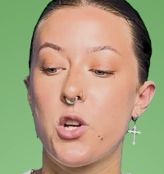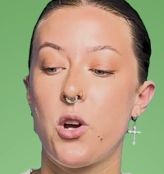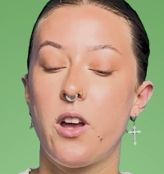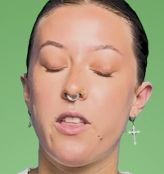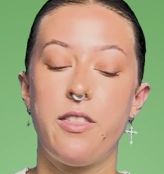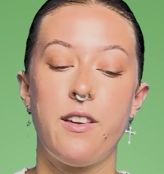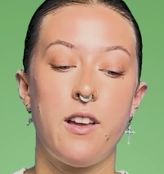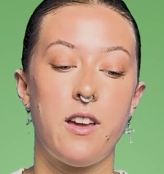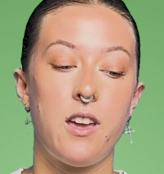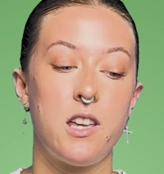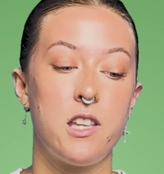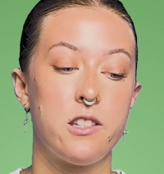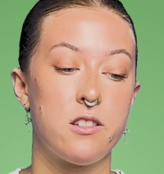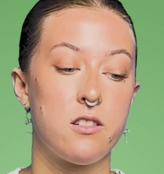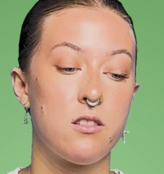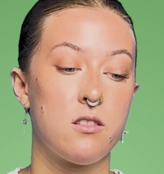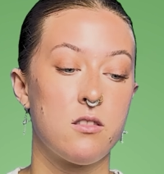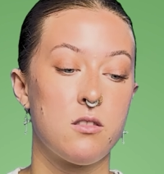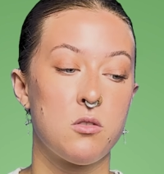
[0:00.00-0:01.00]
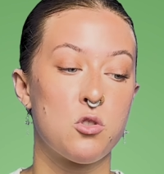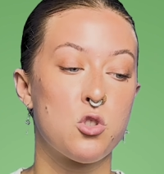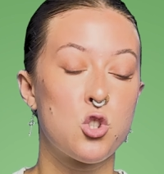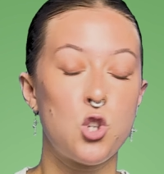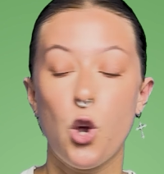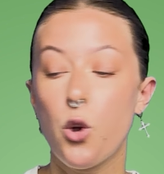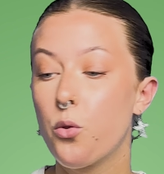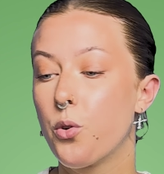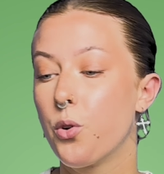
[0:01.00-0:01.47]
I think is
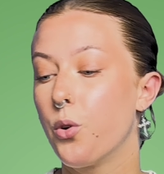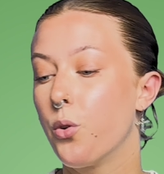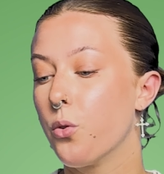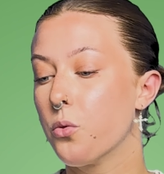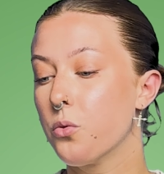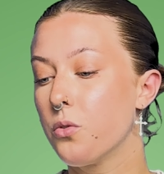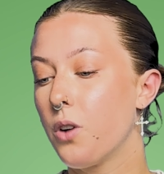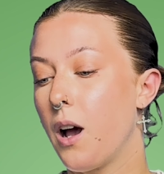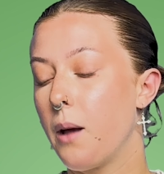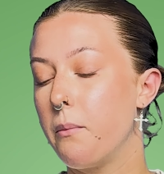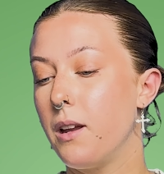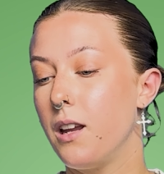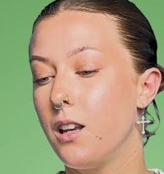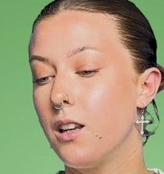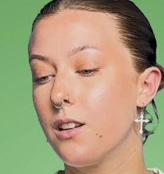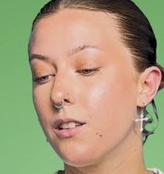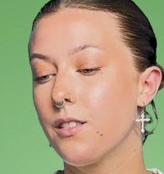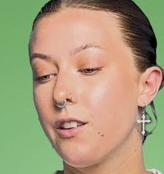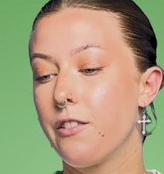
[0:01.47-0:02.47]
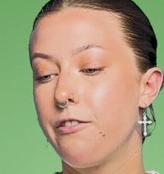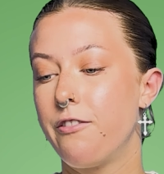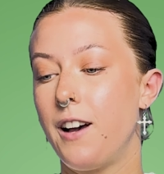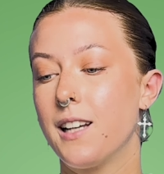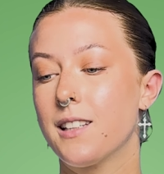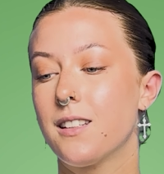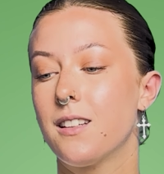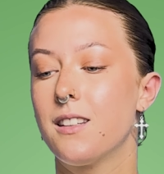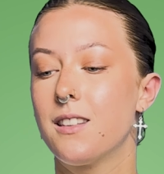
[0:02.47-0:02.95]
so cool. I mean, the
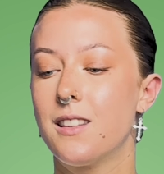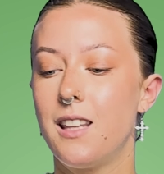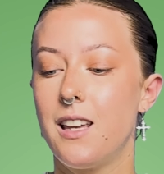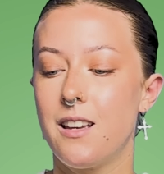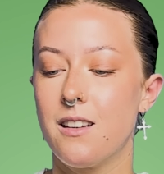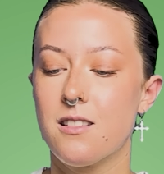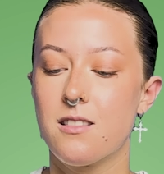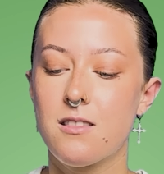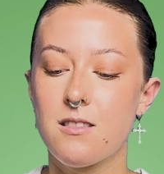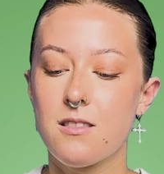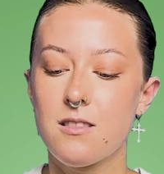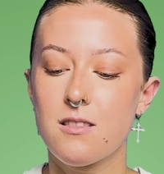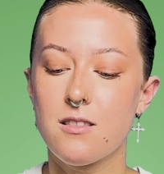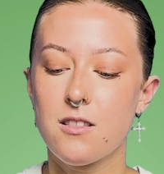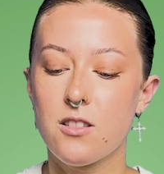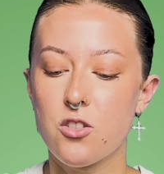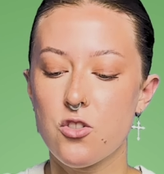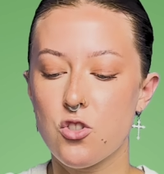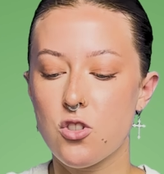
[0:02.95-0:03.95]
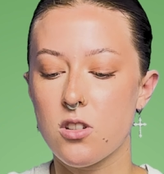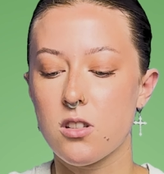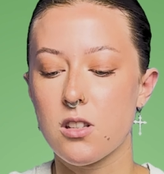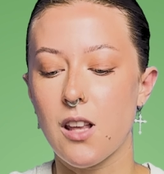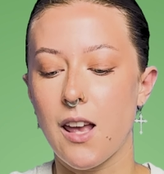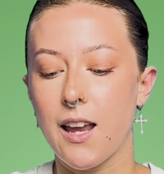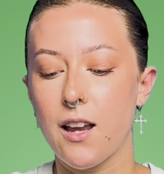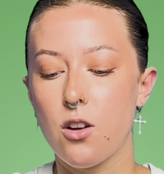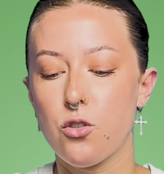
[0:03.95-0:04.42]
fact that this just
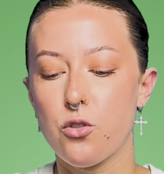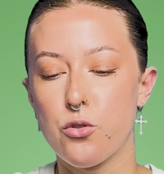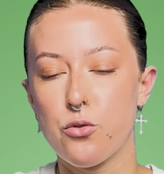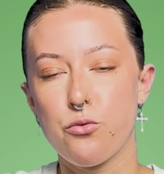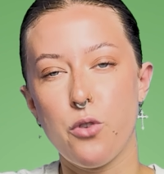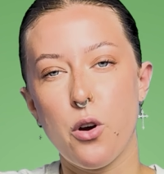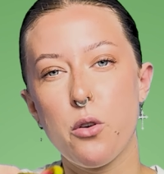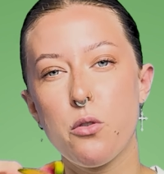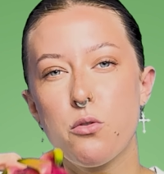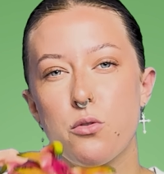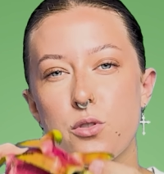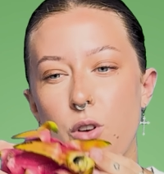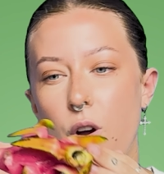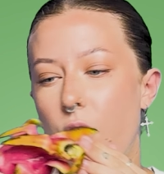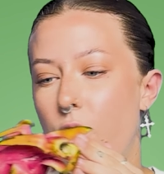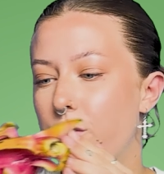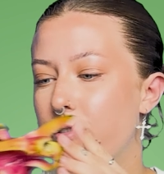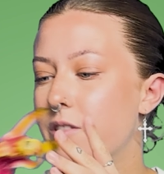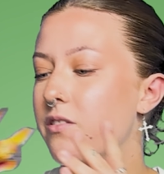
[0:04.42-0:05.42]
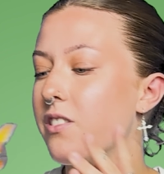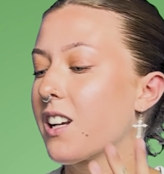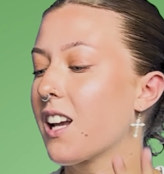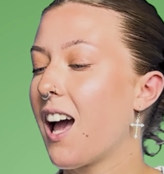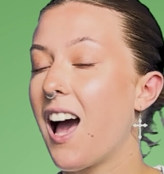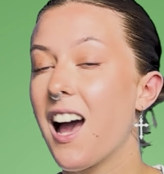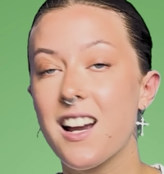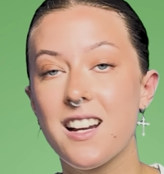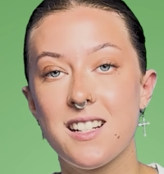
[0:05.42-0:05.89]
like grows off of a
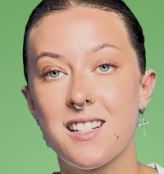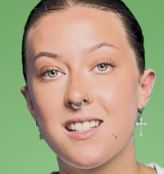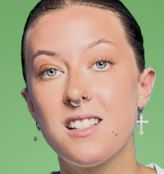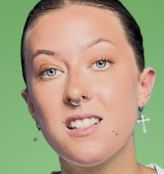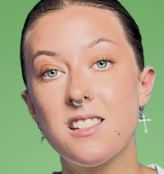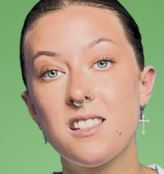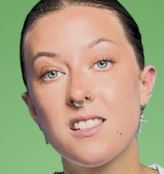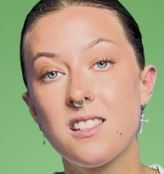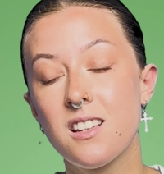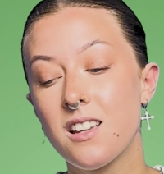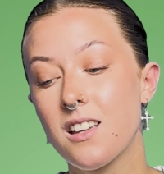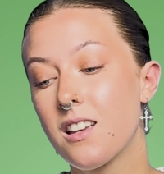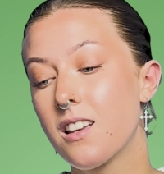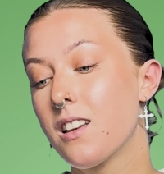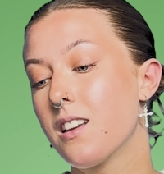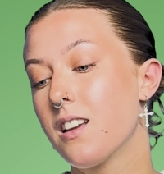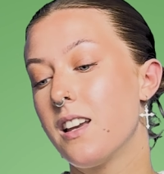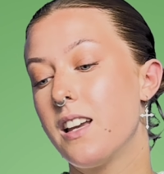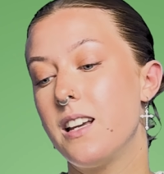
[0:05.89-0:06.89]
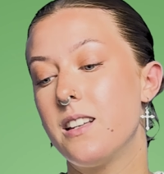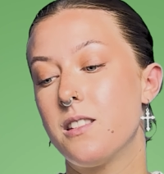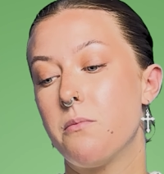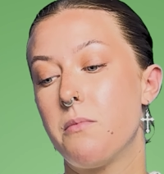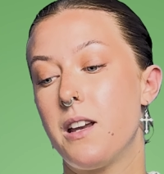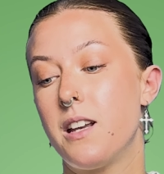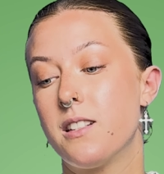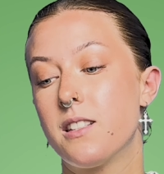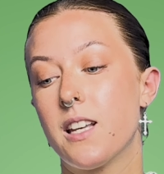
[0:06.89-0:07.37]
cactus is
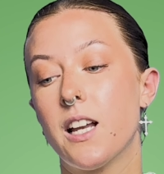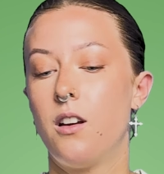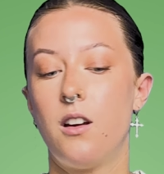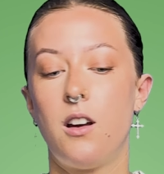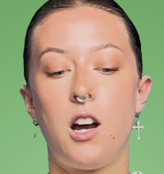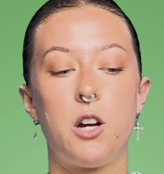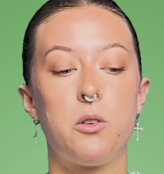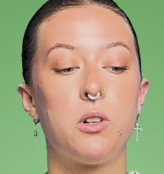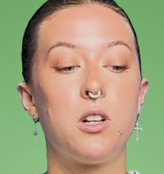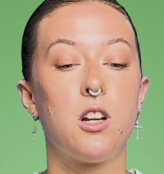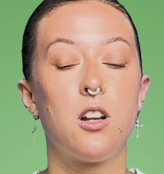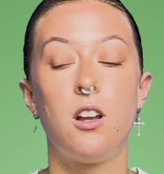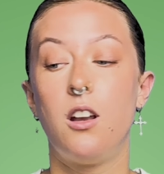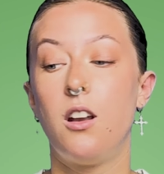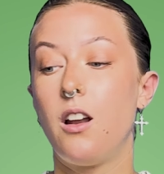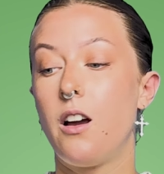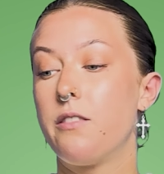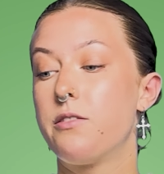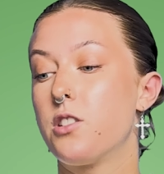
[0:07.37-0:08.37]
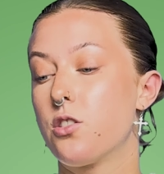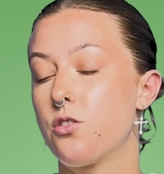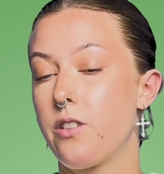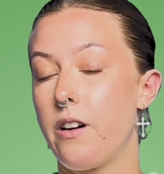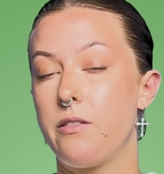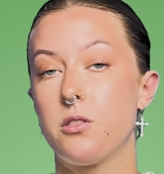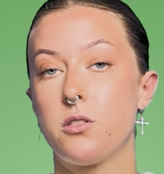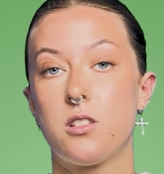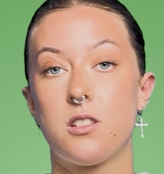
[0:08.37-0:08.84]
amazing. I would love to
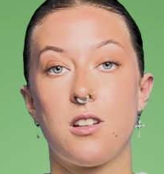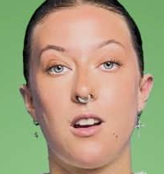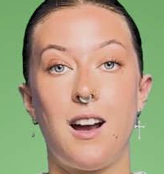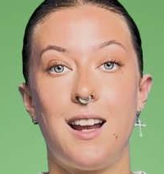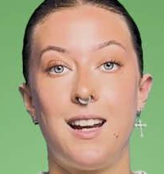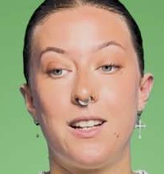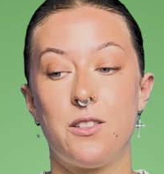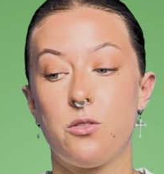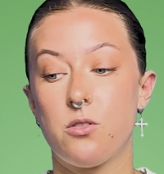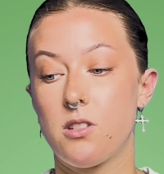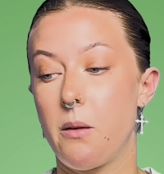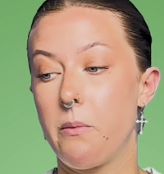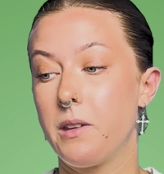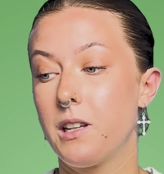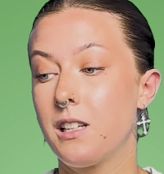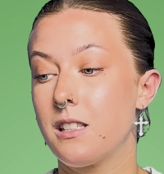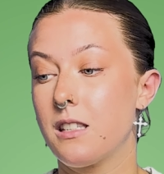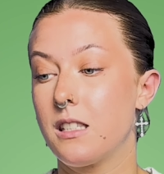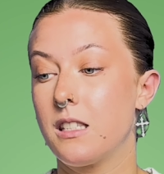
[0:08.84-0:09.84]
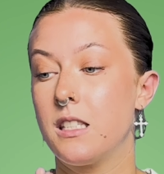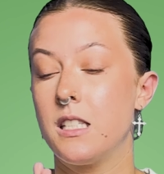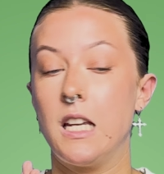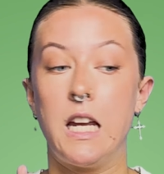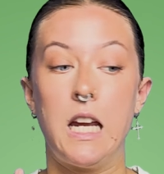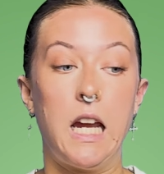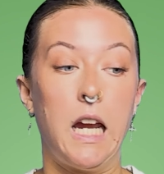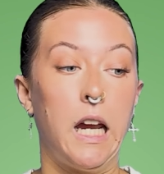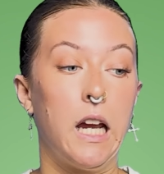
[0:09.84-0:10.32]
travel to Thailand or something and
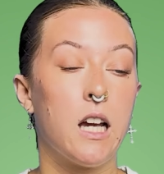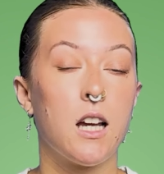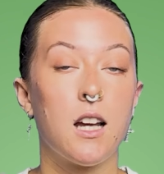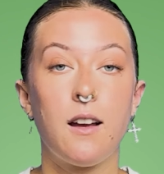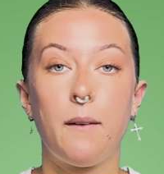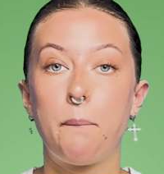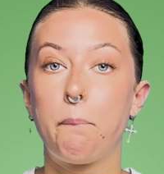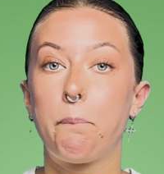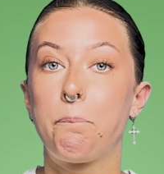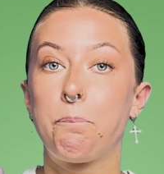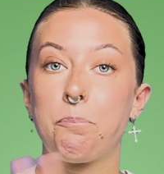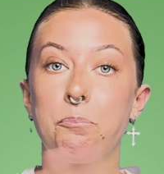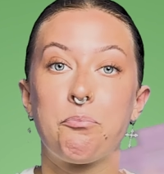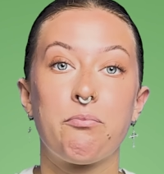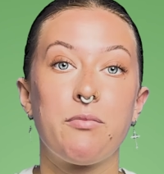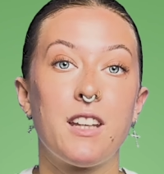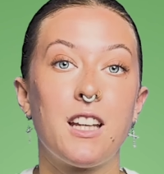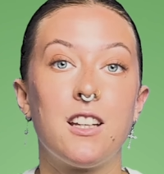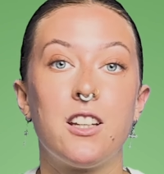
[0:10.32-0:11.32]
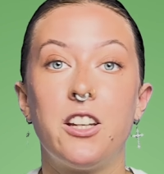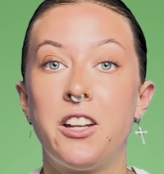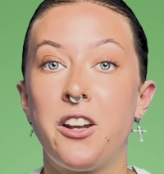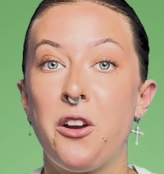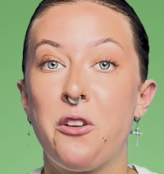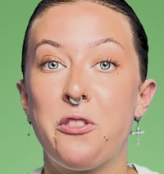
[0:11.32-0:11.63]
see, you know,